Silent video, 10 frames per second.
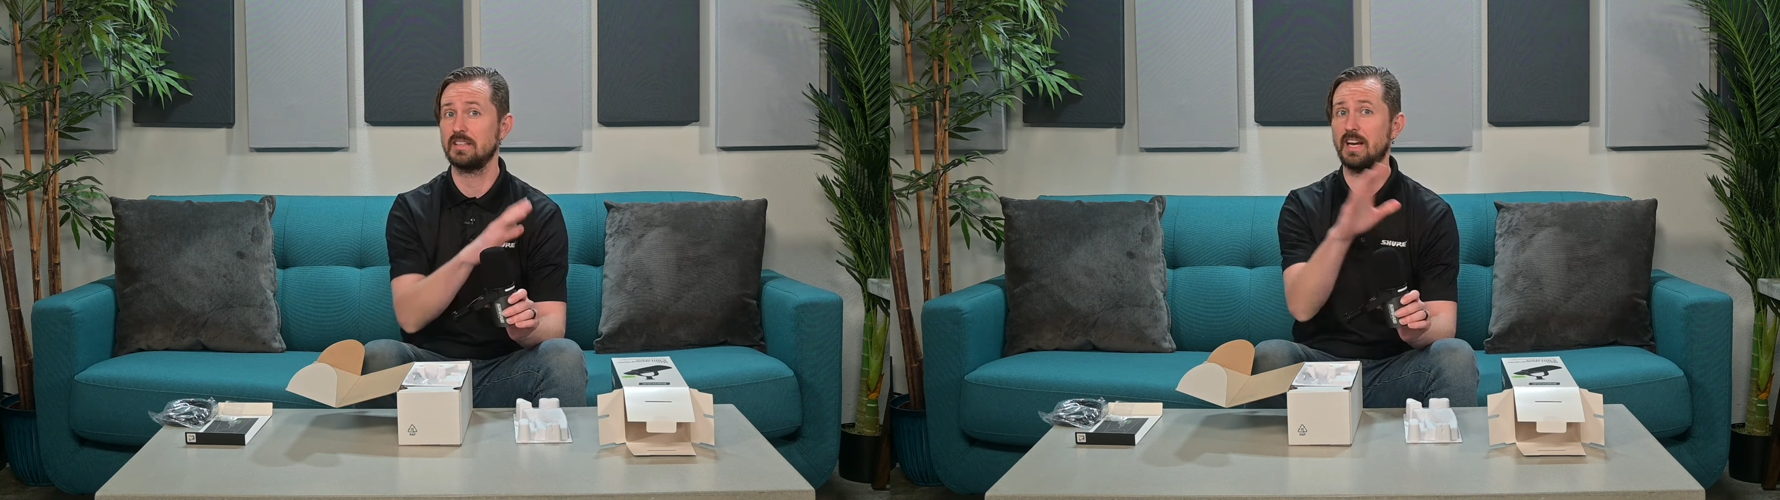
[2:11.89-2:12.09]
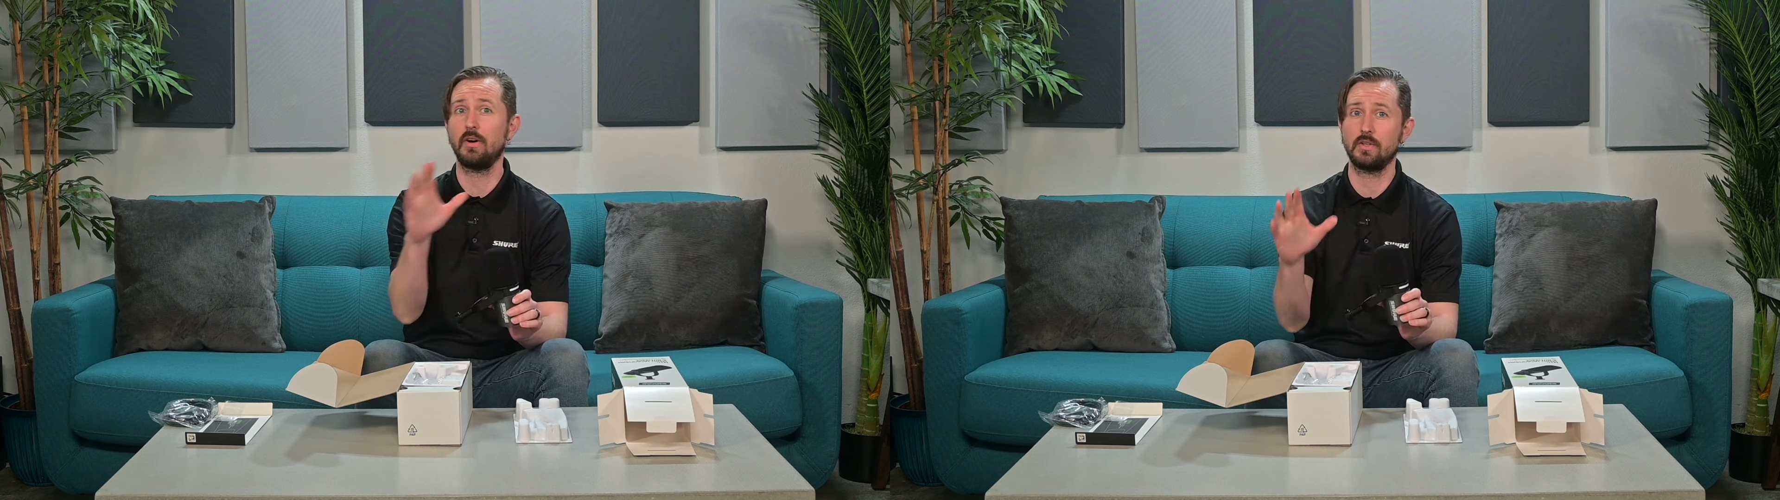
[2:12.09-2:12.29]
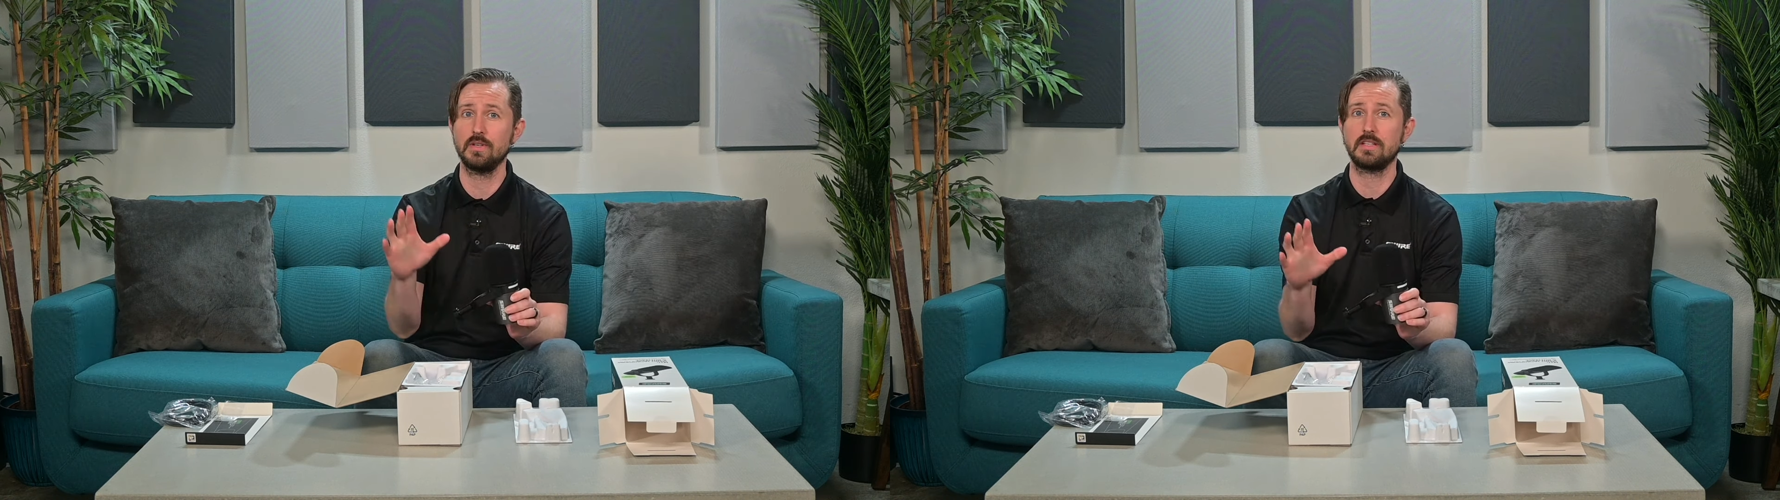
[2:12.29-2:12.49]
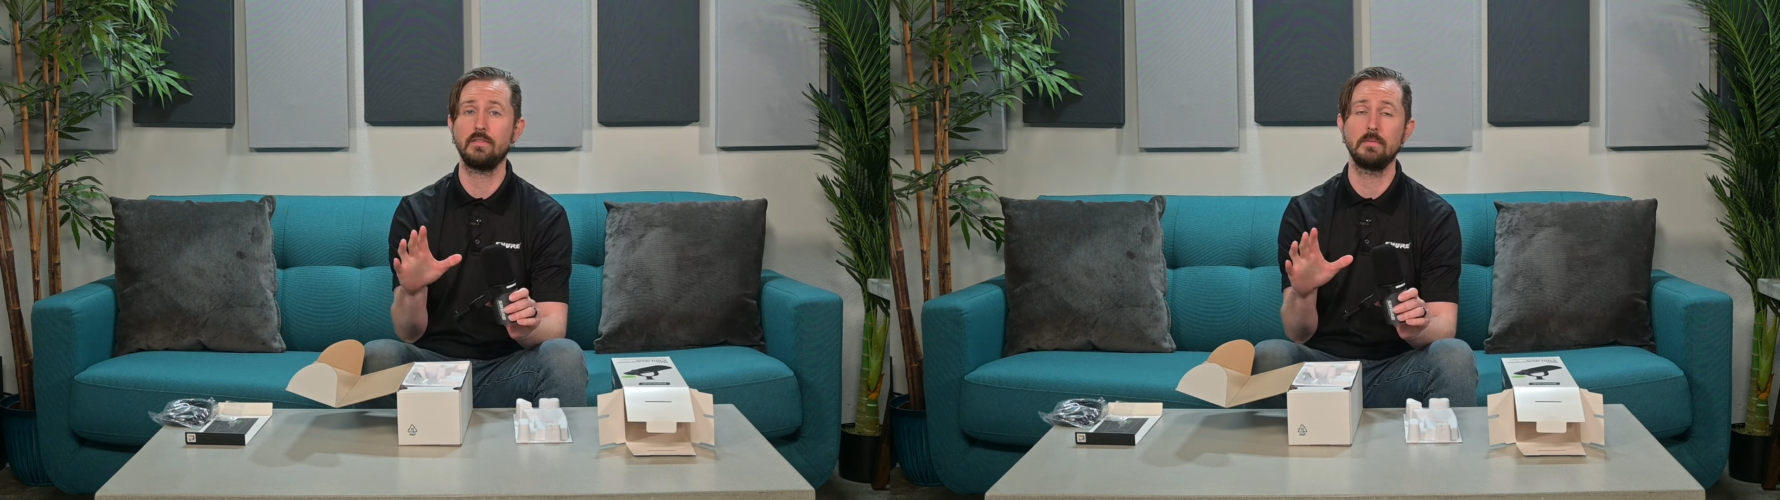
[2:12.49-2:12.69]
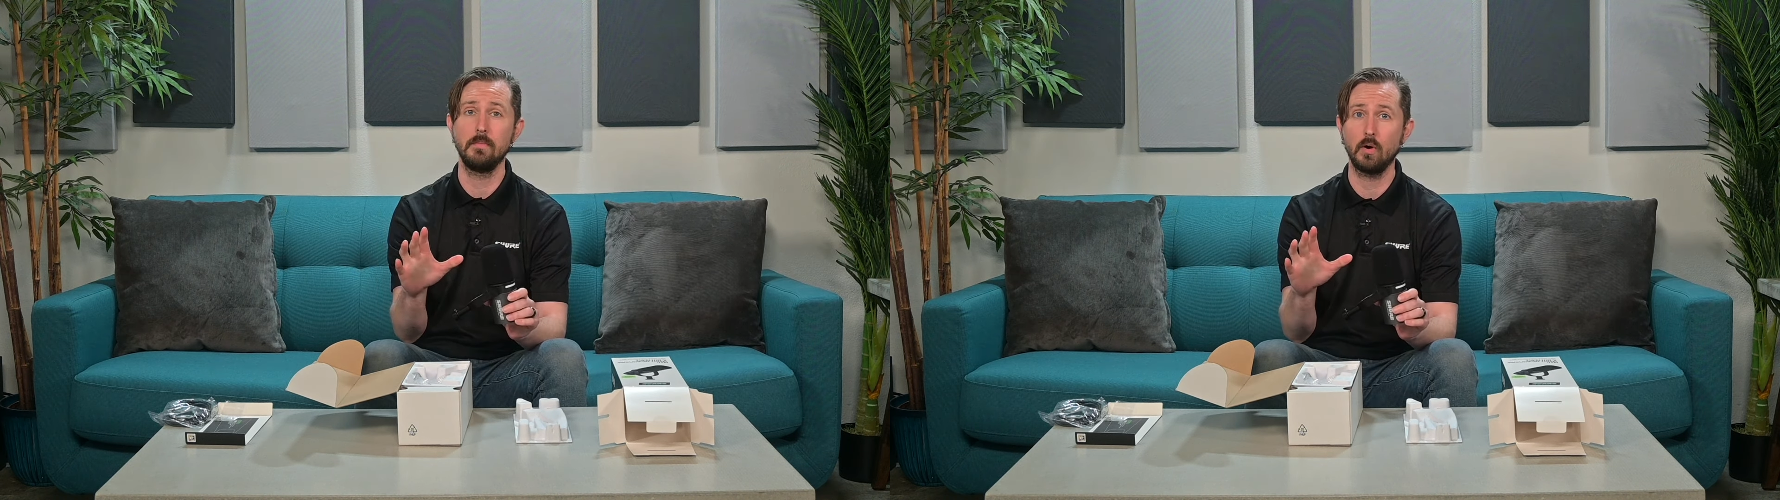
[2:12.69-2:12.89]
characteristic of
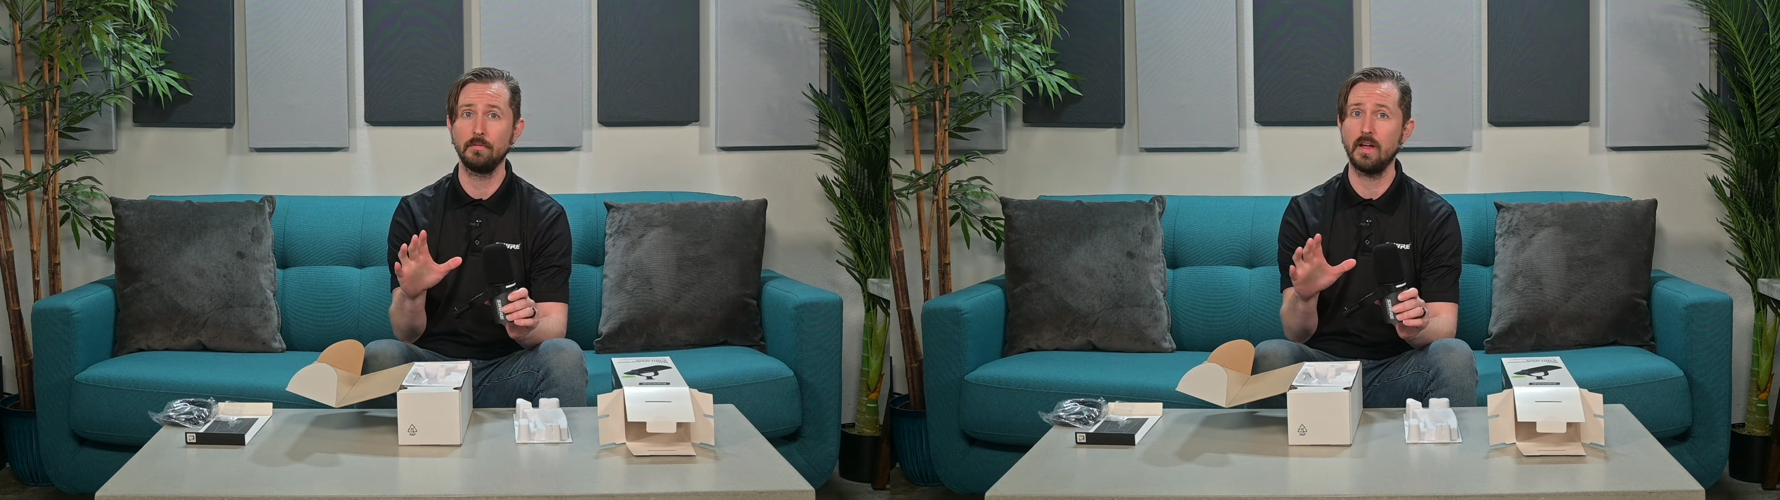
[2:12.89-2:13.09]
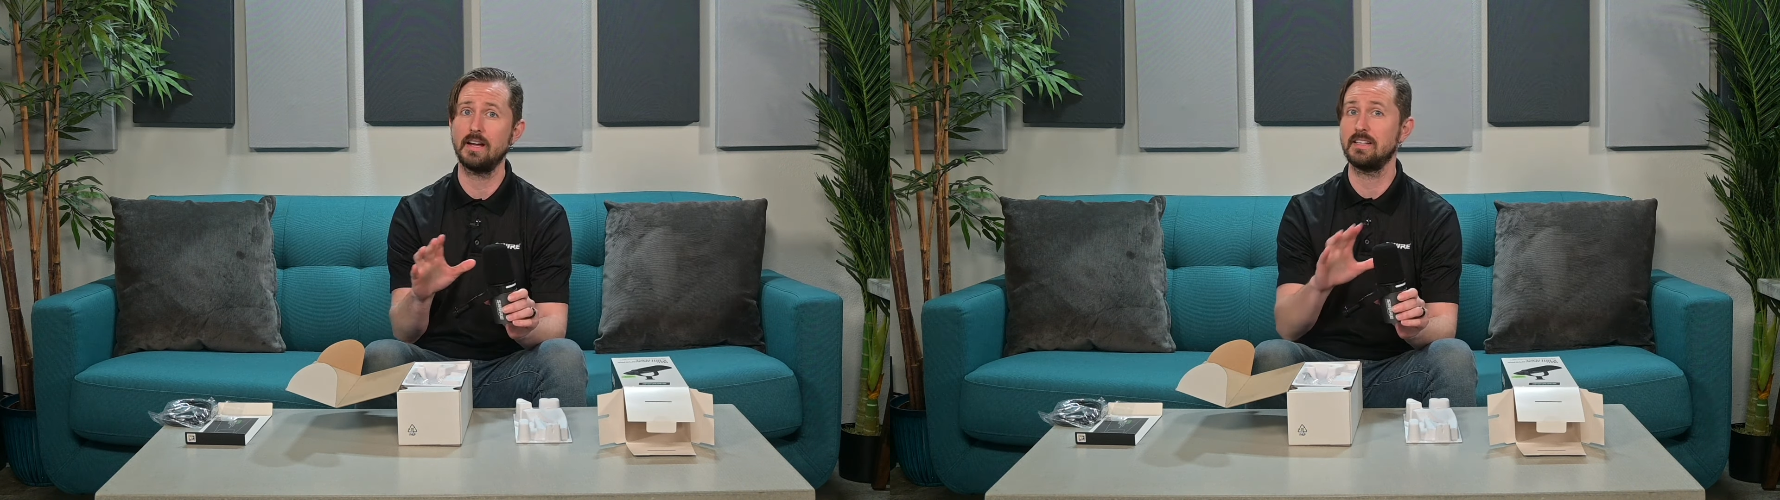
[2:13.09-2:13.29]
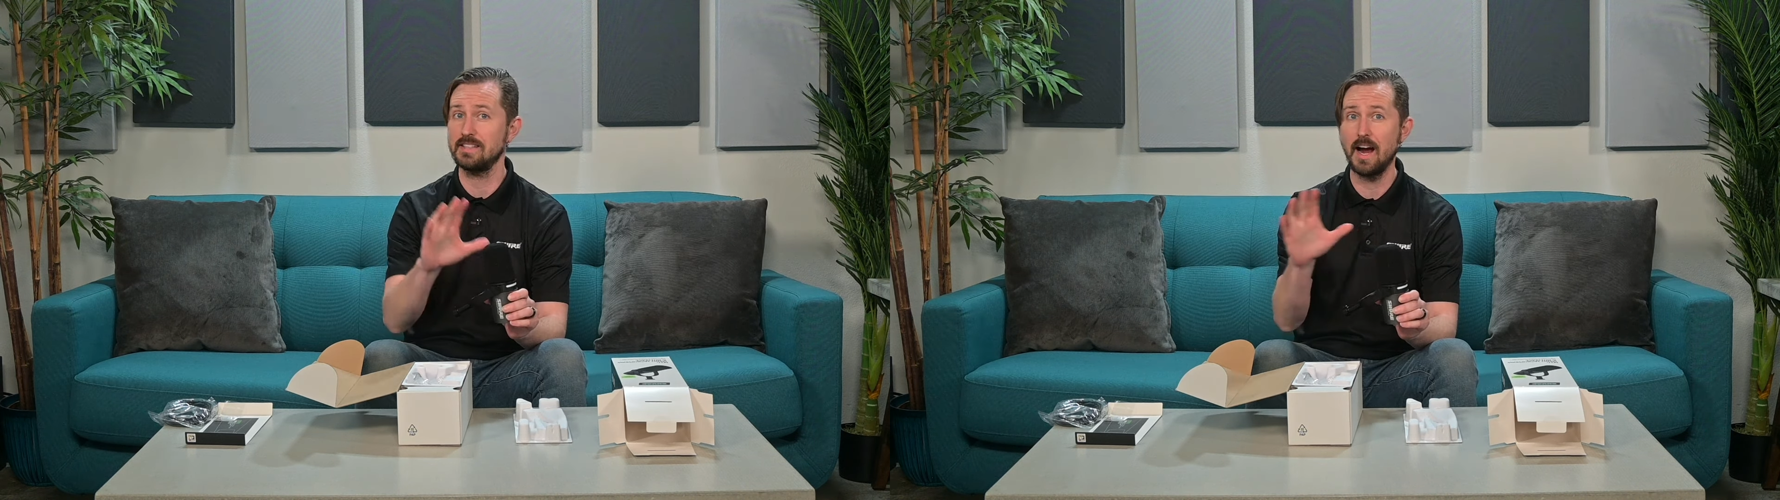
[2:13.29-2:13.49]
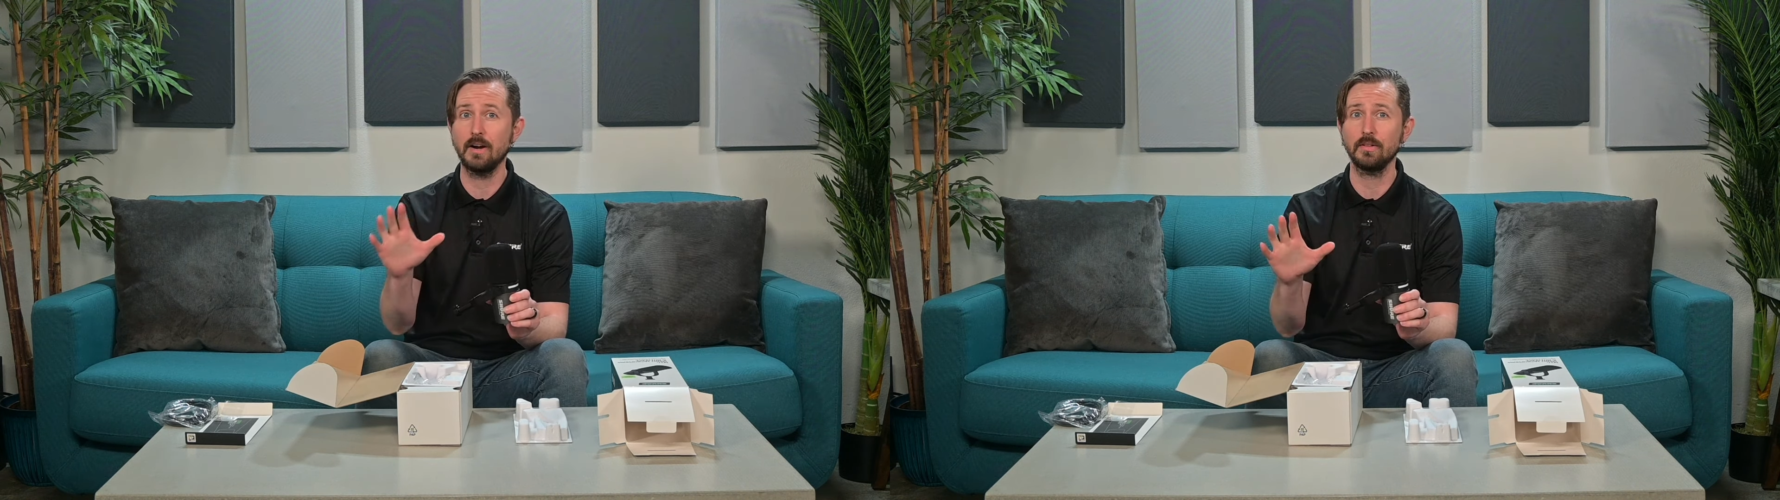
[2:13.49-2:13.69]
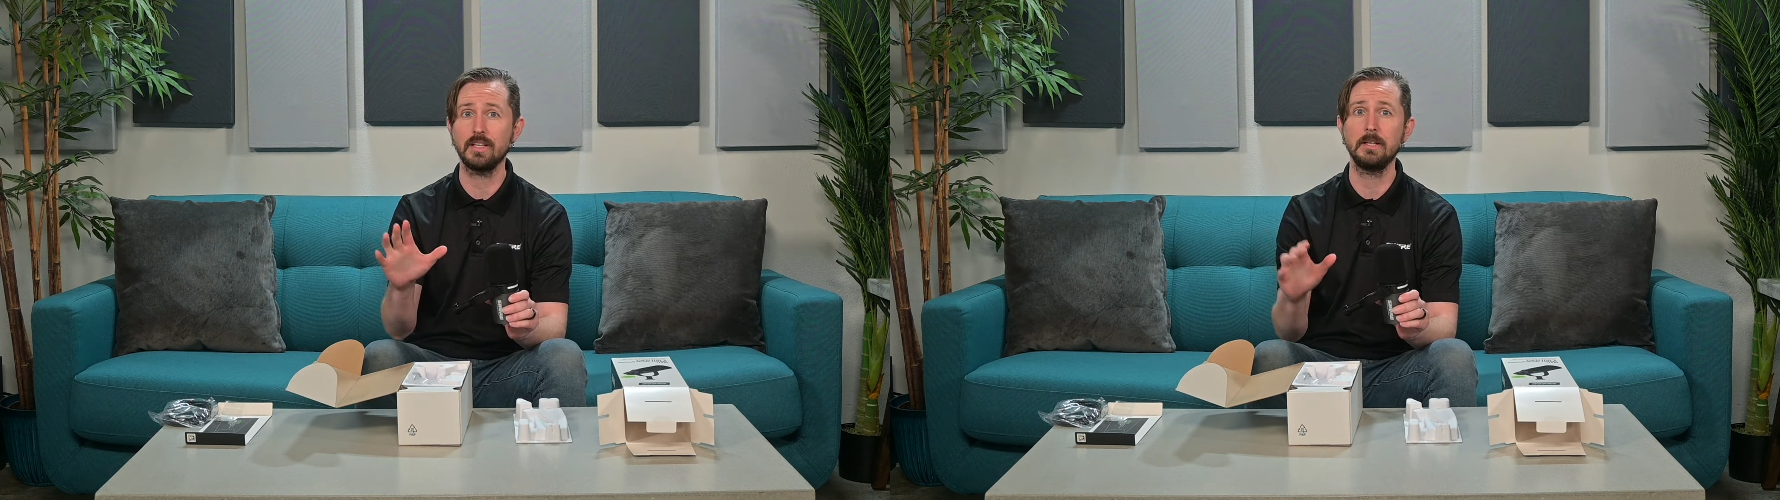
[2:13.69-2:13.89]
the Motive line
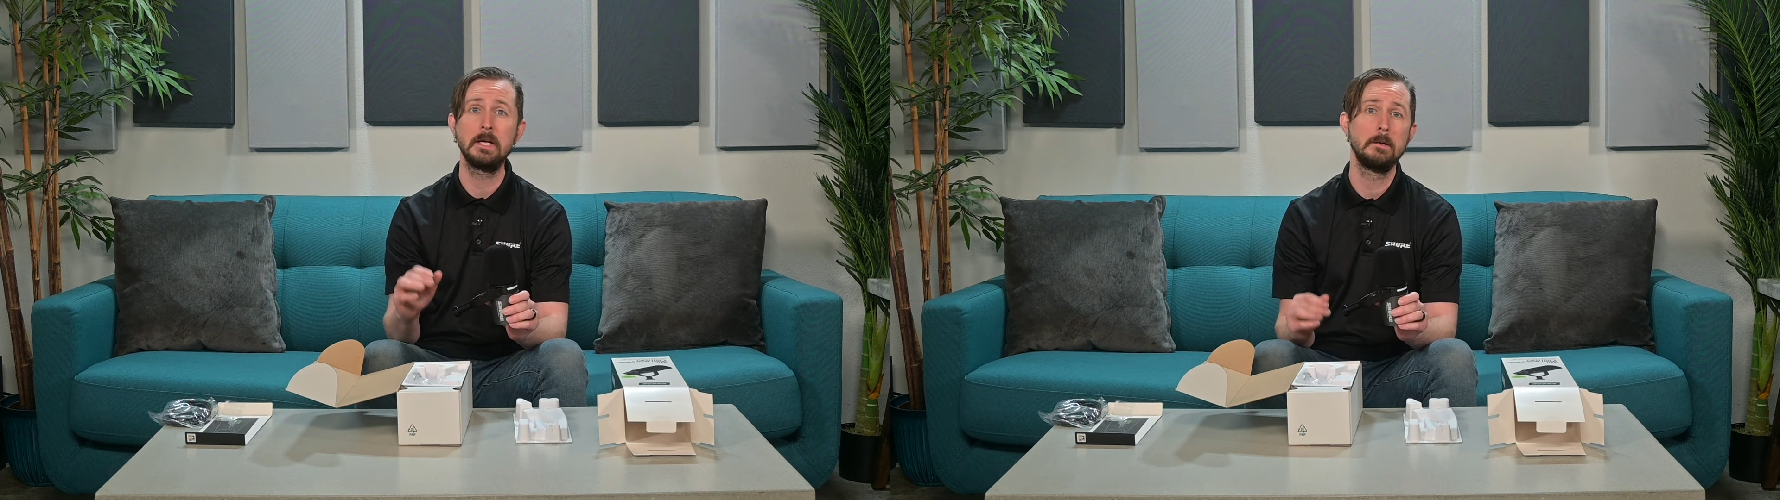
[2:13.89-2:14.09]
entirely,